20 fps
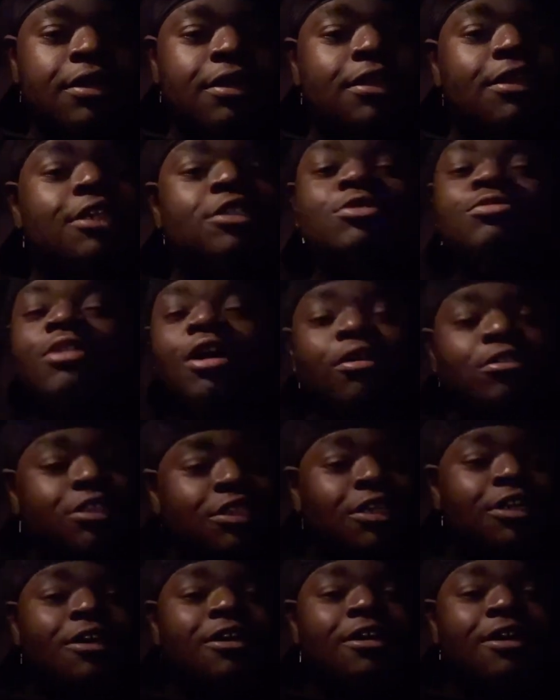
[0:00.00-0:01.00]
This is when I was
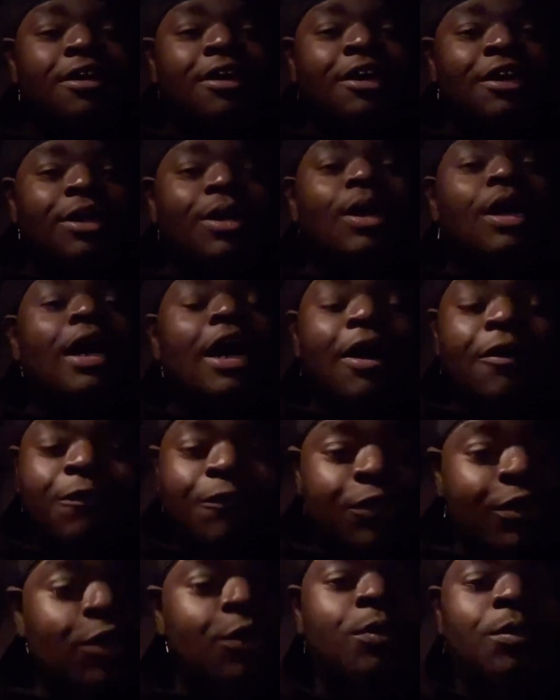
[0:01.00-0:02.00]
young. I
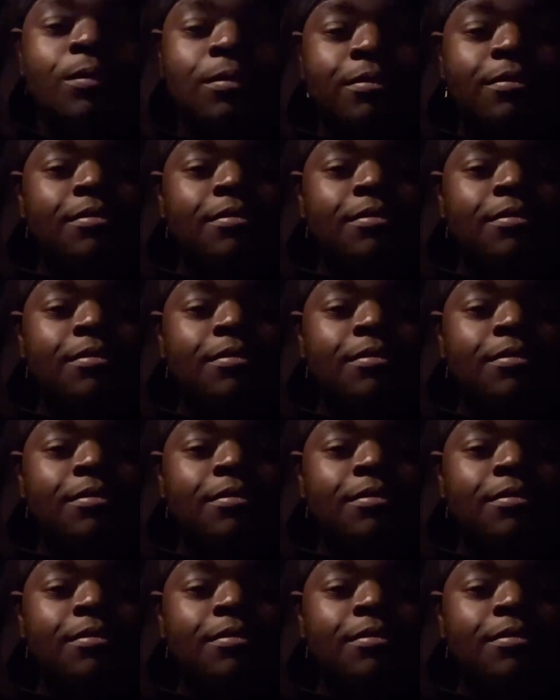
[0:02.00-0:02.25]
flew.